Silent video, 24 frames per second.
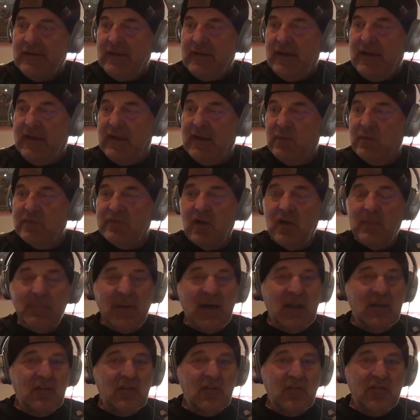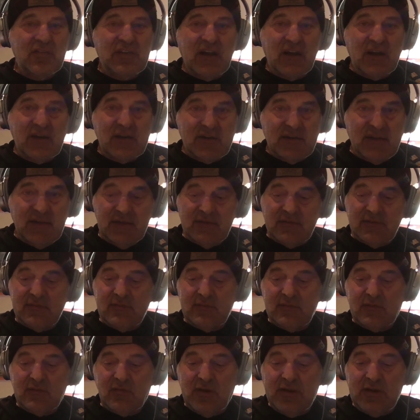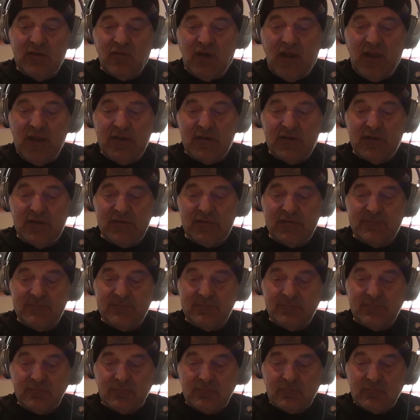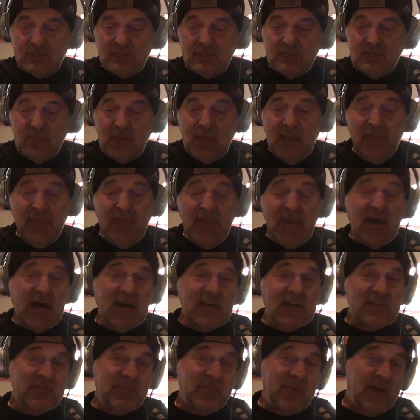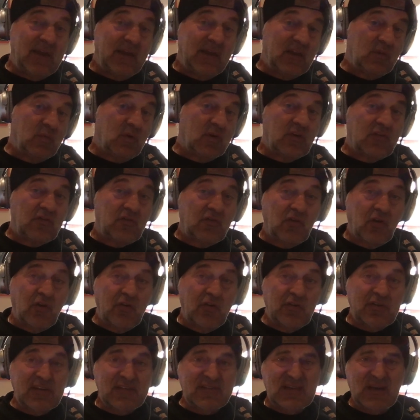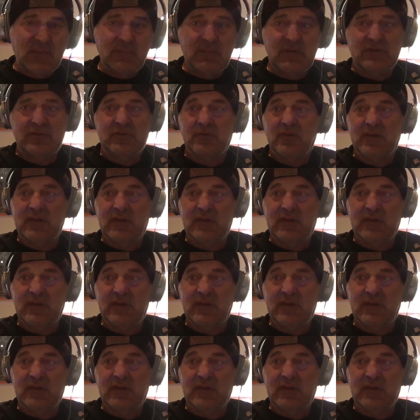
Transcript: And it was all a bunch of young kids, great riders. And they asked me, hey, do you want to join the summer tour?